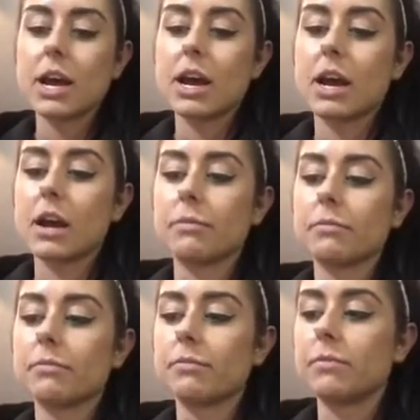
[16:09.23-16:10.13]

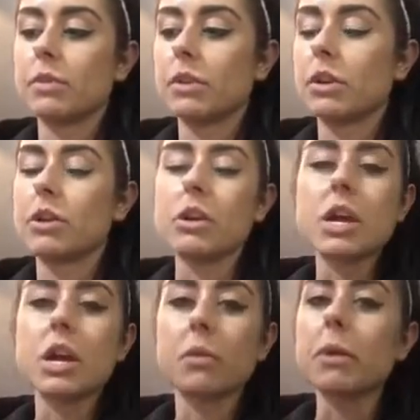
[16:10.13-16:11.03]
You know, you
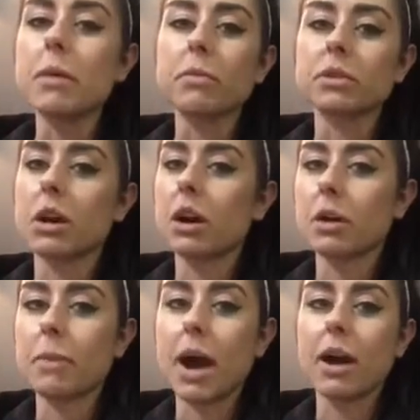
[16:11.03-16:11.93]
hear people
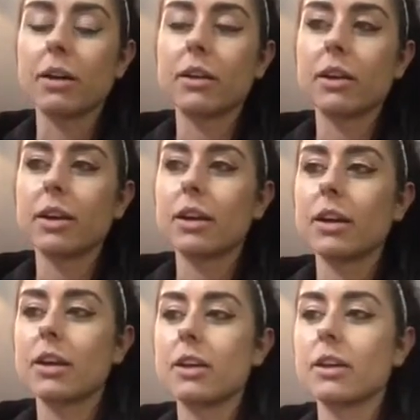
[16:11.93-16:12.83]
talk about,
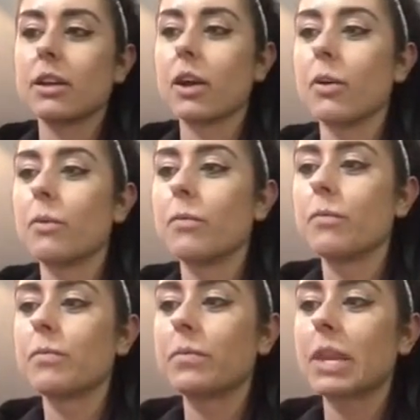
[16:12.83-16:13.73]
you know,
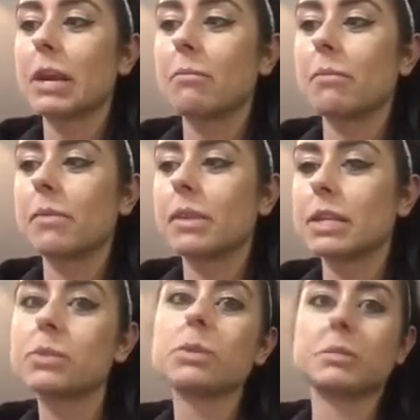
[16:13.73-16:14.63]

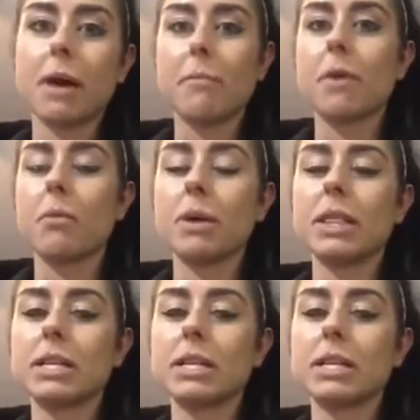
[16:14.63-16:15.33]
this was my moment.